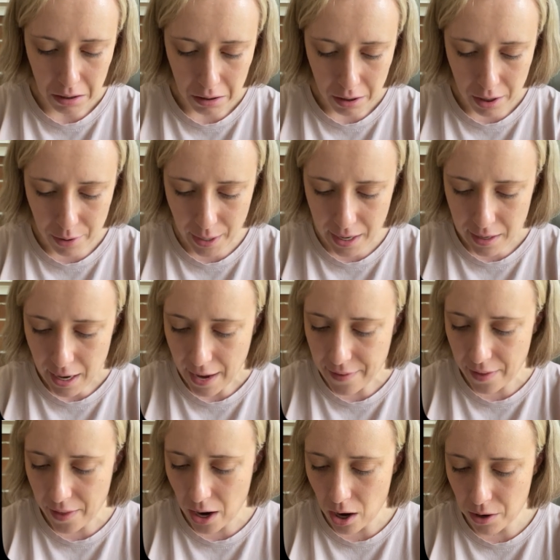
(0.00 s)
Okay, and
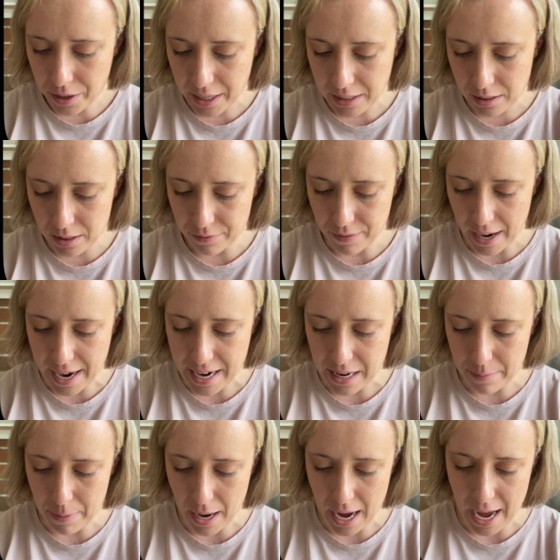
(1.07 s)
then that all gets divided
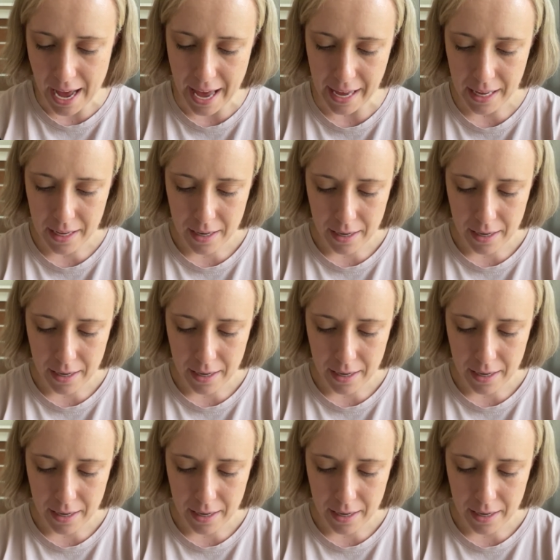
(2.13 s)
by